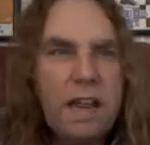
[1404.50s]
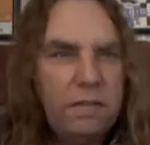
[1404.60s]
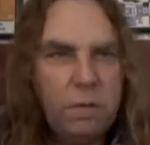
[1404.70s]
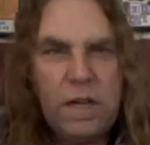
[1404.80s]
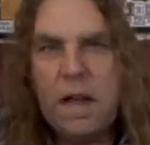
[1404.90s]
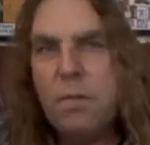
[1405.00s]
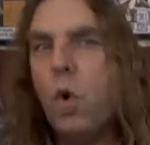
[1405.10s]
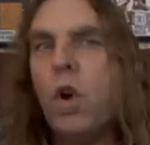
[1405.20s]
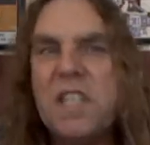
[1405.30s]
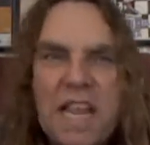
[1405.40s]
we have
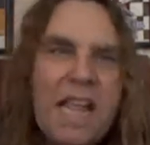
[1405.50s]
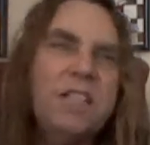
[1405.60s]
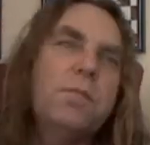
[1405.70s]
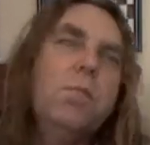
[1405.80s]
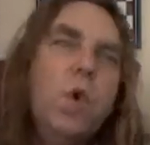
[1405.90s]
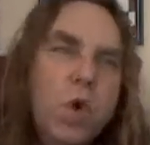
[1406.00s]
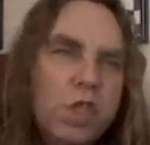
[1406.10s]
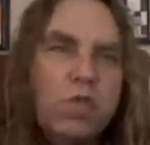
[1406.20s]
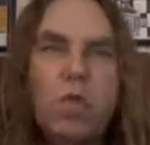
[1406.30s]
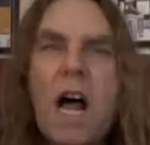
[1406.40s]
more intense
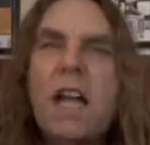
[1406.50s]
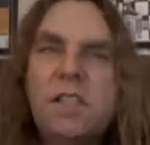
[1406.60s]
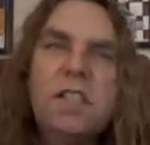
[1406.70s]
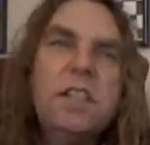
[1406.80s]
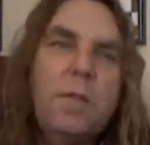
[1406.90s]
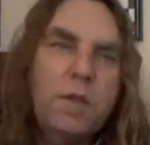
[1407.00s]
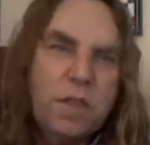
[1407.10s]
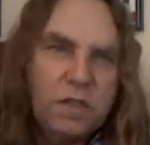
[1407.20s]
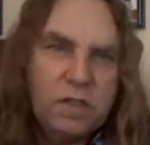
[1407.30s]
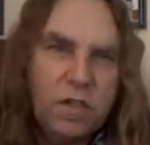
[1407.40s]
moods rising up to
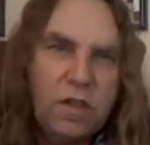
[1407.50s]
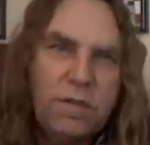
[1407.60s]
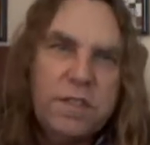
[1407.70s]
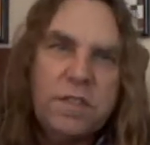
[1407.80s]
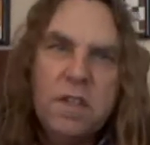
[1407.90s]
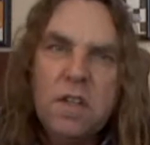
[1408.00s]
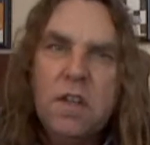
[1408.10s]
the surface